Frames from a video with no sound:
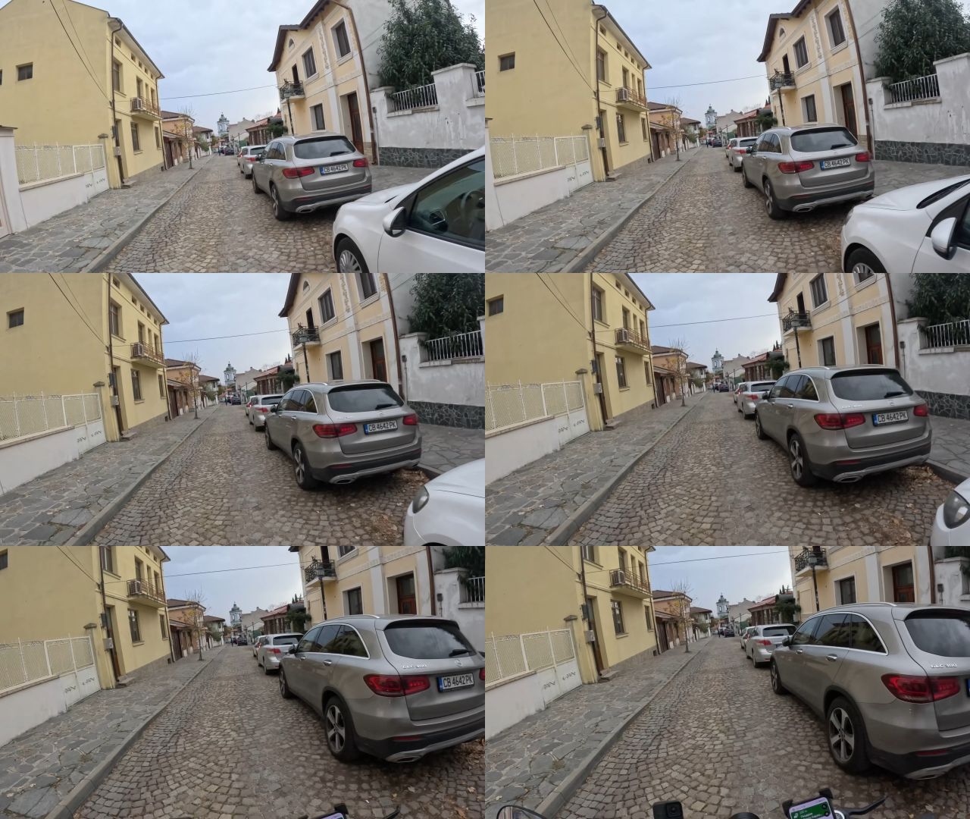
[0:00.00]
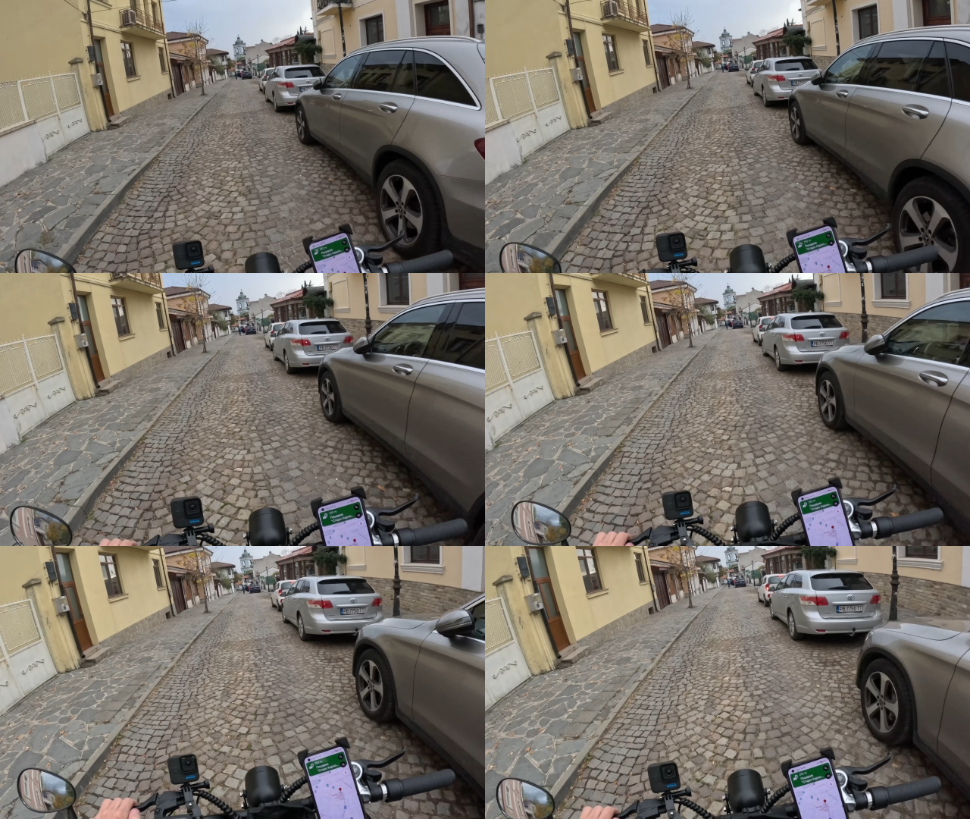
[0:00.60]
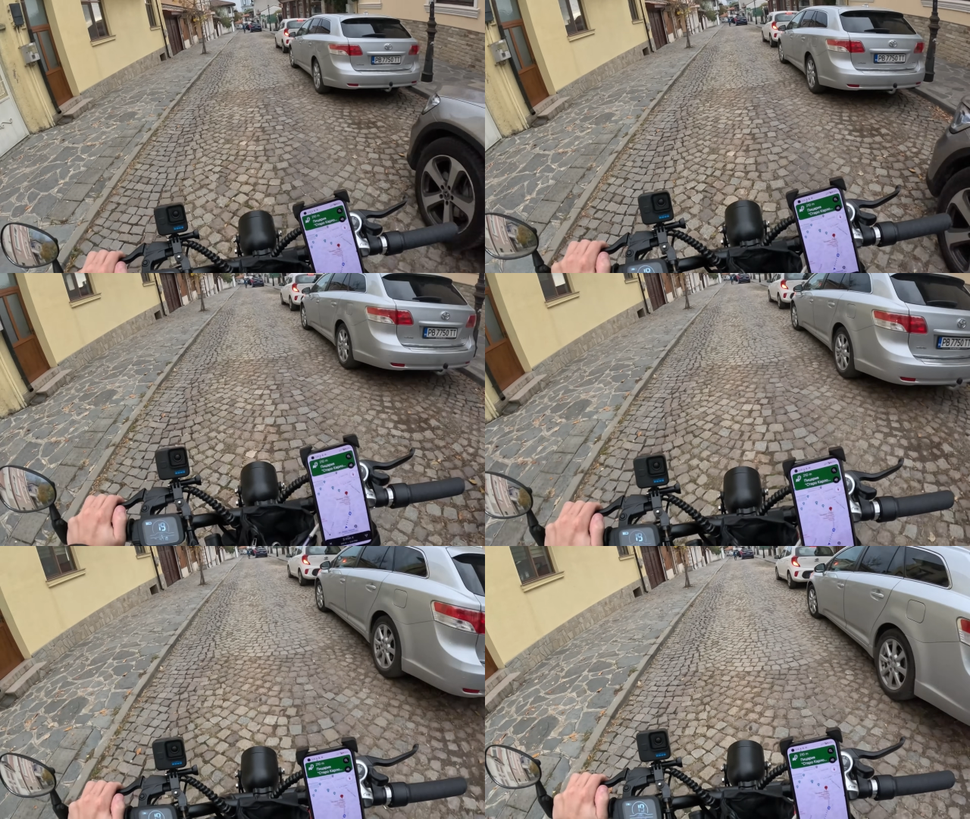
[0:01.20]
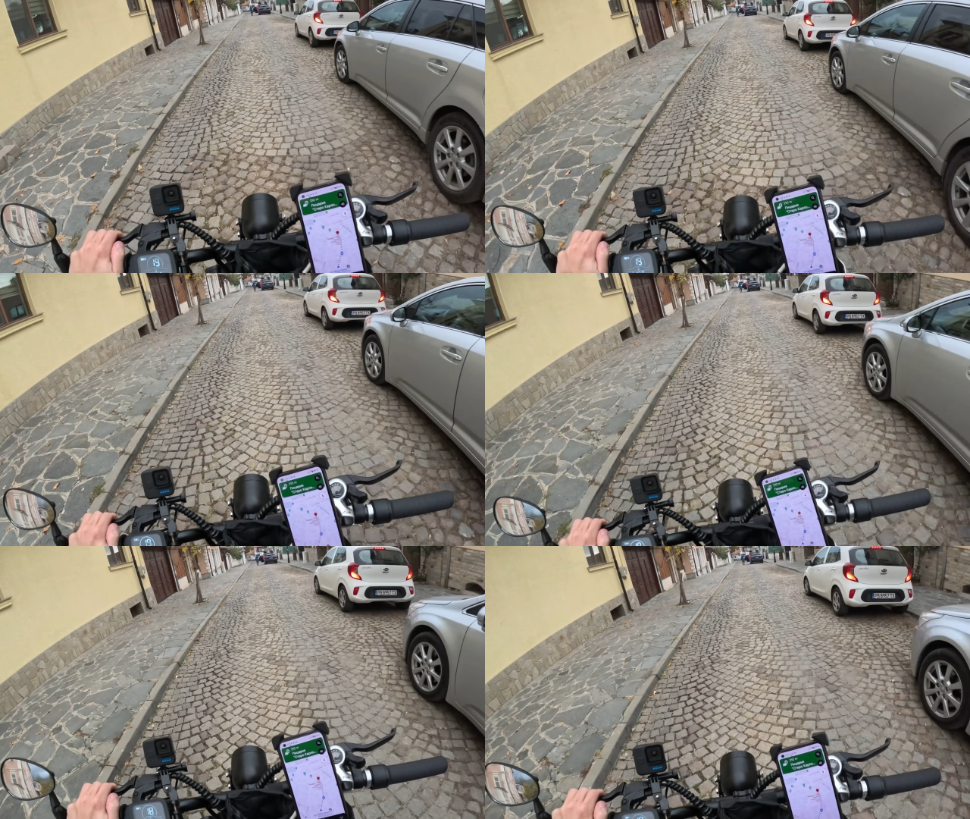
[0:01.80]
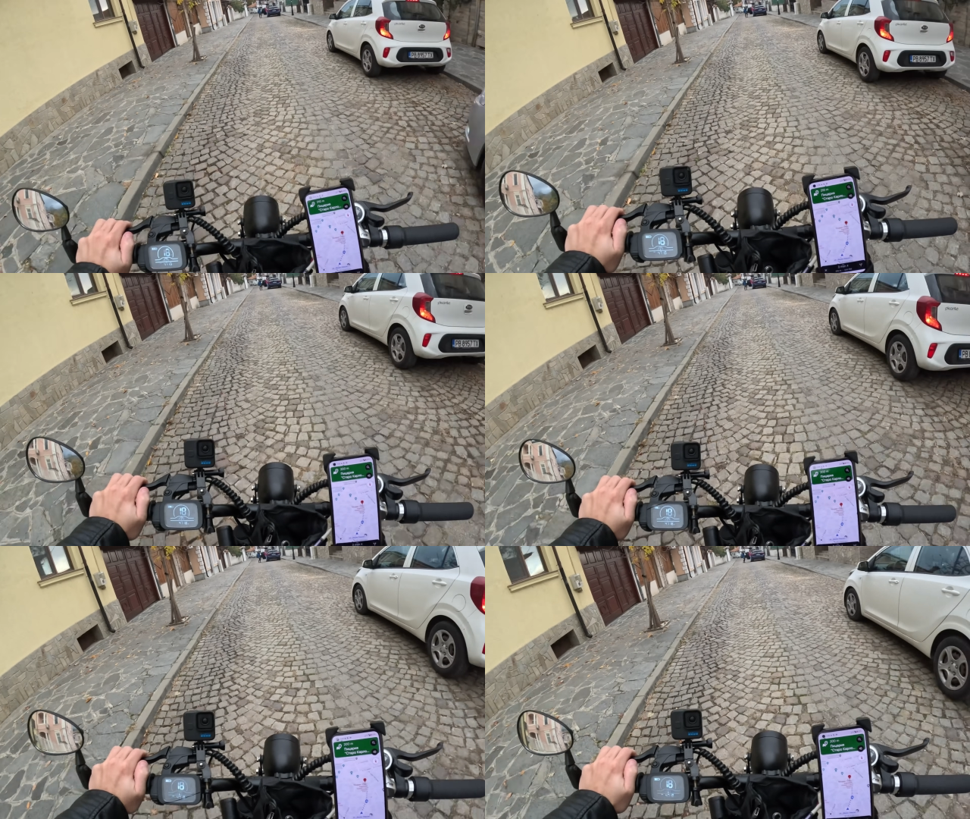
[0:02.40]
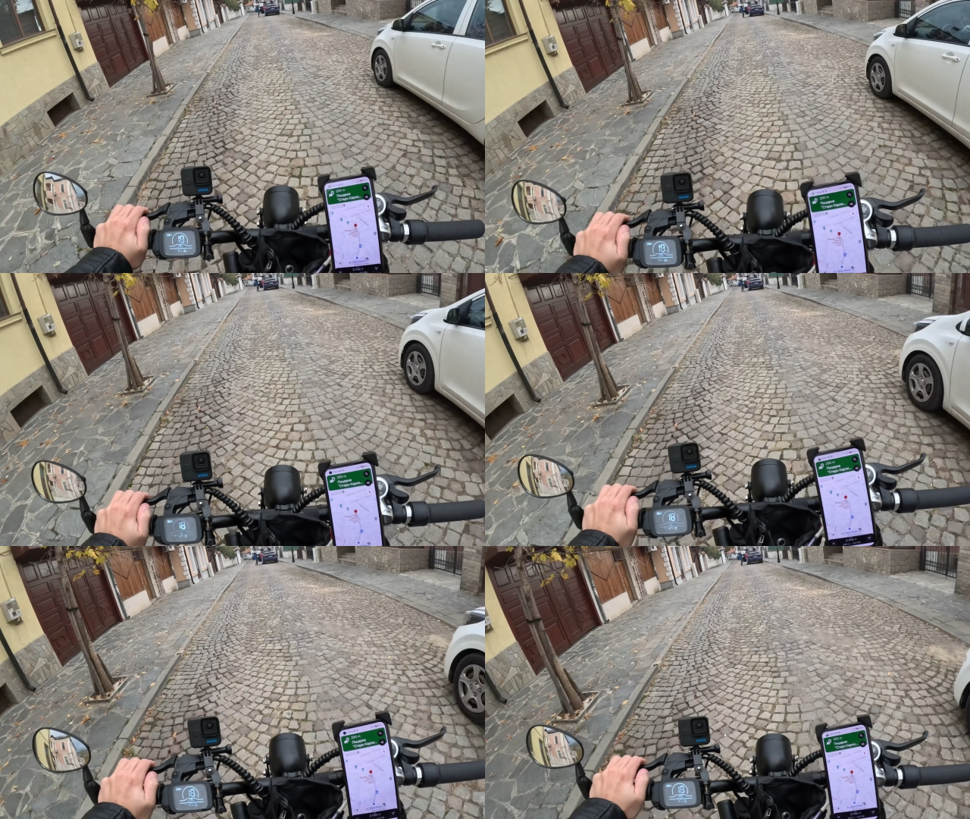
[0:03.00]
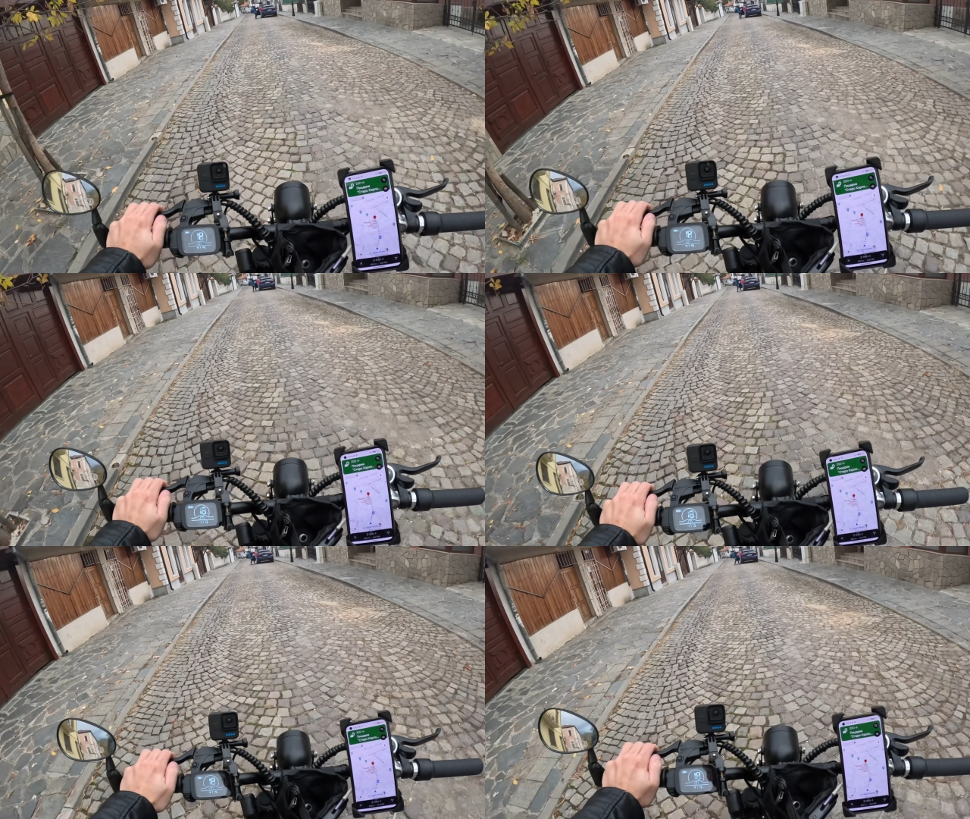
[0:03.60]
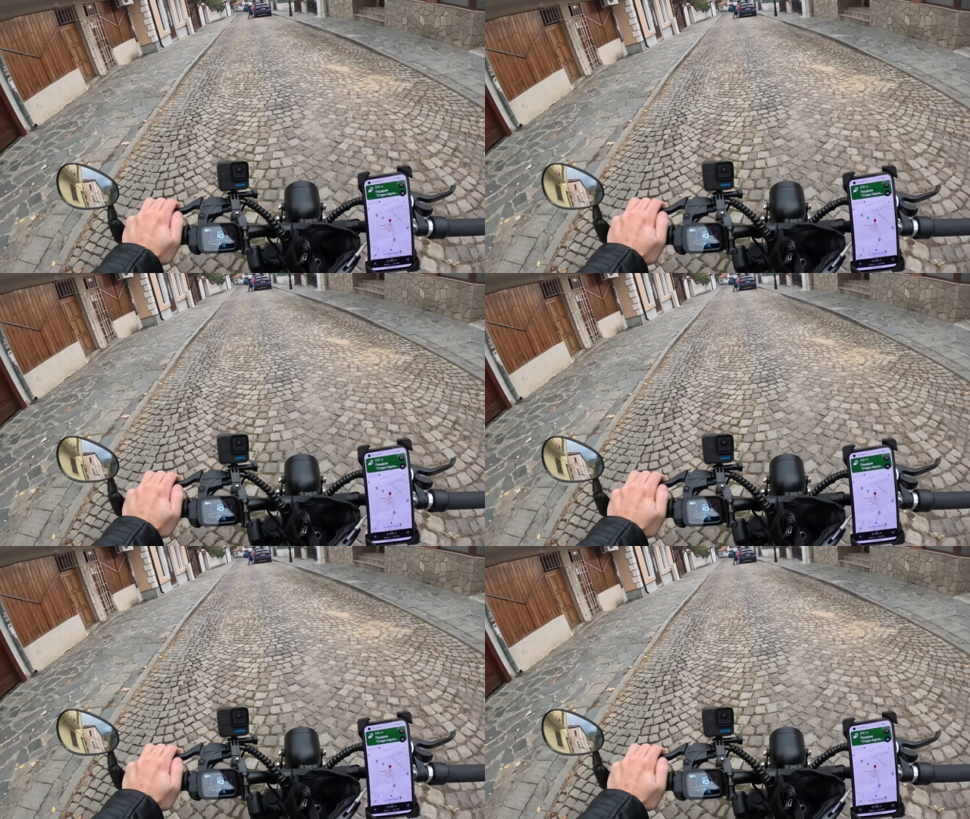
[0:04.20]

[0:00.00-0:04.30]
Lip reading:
[unreadable: no face in view]